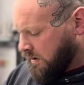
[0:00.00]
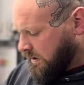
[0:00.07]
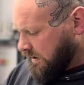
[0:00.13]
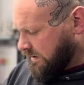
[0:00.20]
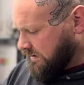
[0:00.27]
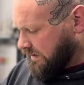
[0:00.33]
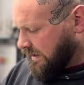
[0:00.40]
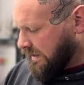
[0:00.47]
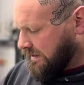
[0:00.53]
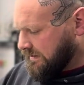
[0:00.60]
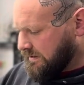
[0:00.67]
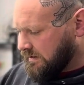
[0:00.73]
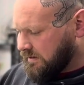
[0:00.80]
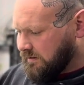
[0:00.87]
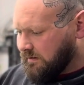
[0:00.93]
has had
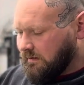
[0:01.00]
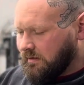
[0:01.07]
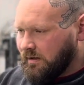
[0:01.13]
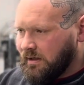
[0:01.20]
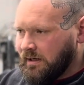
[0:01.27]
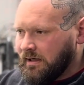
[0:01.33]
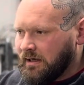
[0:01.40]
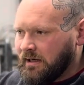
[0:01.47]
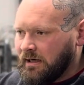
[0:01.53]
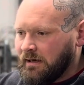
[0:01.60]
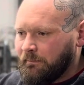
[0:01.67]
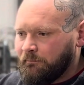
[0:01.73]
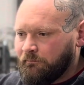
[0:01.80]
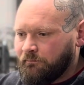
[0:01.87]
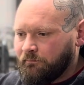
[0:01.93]

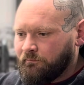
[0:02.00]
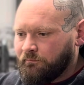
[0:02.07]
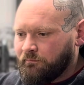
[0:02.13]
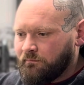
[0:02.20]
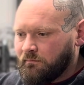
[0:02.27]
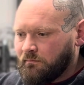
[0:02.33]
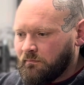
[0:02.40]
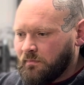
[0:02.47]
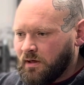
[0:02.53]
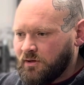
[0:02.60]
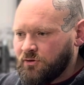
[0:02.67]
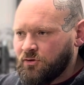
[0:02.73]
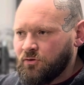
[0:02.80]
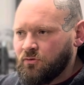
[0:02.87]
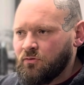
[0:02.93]
a
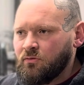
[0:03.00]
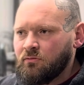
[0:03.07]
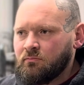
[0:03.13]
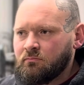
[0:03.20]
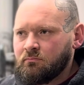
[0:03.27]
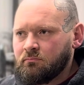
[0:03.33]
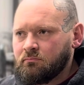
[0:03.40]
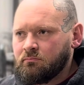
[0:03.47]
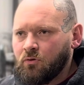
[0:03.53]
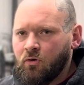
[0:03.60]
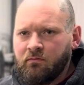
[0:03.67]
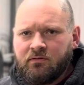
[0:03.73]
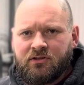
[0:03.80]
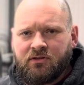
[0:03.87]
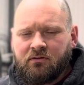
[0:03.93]
new,
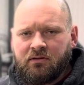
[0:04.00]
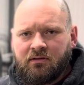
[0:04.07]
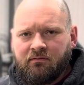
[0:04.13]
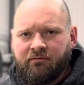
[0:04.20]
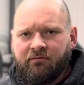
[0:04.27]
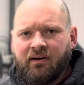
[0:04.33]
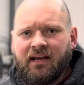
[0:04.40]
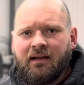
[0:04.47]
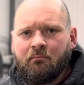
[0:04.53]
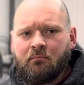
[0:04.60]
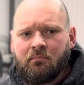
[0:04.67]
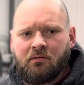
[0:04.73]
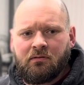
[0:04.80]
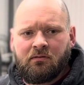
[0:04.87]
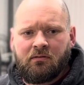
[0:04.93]
obviously, frame
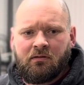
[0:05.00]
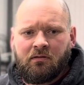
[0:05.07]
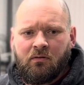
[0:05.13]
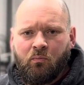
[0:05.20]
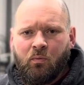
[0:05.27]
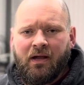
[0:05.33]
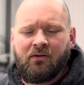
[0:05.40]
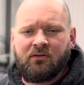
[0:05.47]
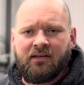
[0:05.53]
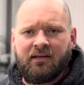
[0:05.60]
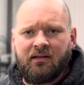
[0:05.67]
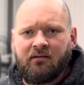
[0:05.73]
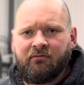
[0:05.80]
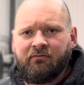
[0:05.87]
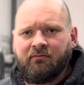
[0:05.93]
welded
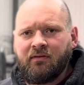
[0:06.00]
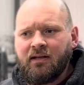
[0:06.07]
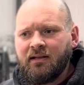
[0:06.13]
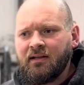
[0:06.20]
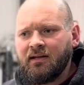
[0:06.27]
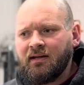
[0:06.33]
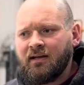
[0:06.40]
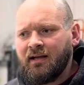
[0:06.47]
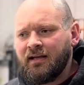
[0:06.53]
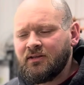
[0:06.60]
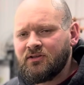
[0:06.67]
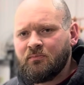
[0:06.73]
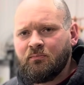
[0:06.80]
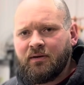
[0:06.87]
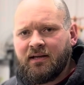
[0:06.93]
in the
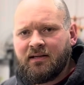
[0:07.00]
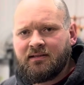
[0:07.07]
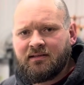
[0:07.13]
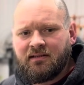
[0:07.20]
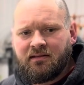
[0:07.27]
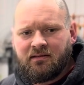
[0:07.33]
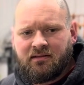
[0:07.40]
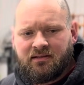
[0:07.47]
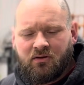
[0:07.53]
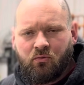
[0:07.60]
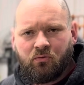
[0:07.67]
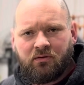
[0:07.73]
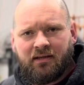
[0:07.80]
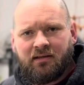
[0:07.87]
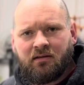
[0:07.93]
engine bay to
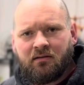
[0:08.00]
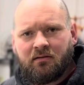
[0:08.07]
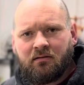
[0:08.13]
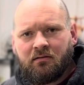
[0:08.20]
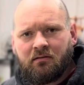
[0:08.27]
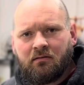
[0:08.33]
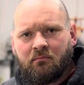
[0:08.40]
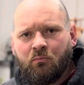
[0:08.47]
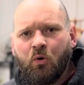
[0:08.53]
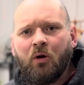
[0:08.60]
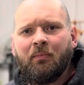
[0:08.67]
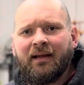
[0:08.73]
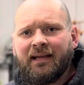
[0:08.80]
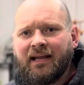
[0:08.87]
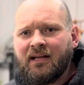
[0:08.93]
hold the
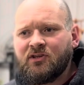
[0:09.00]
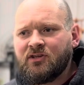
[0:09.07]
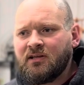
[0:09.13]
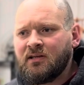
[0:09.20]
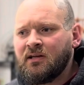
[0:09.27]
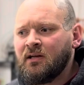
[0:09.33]
motorbike engine,